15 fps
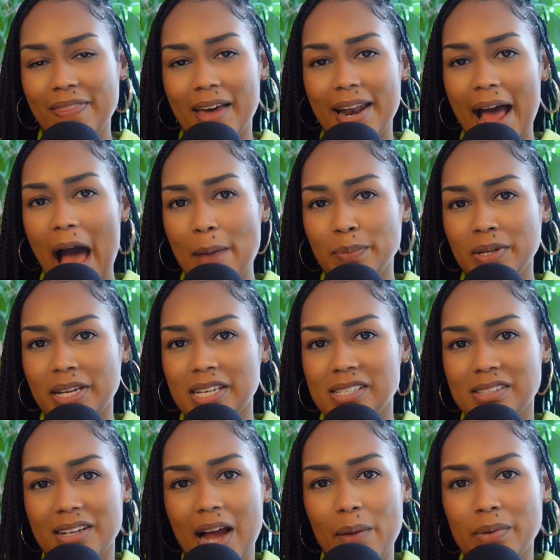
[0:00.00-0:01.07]
and that
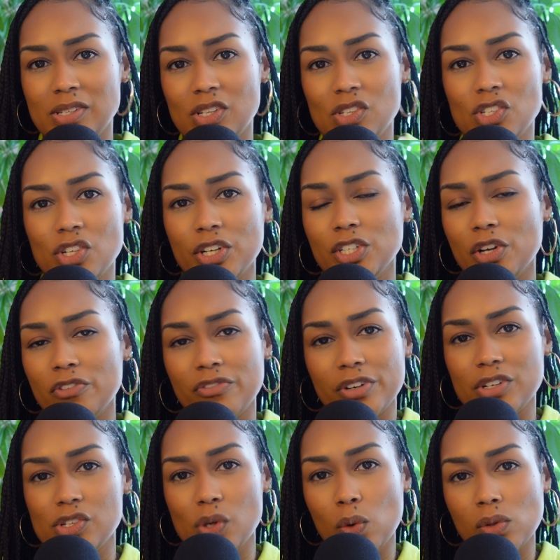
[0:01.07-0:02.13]
happiness that I was in search of
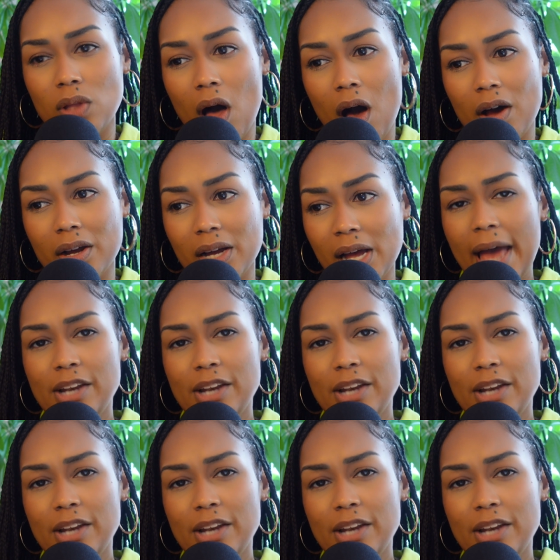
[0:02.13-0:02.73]
for so long.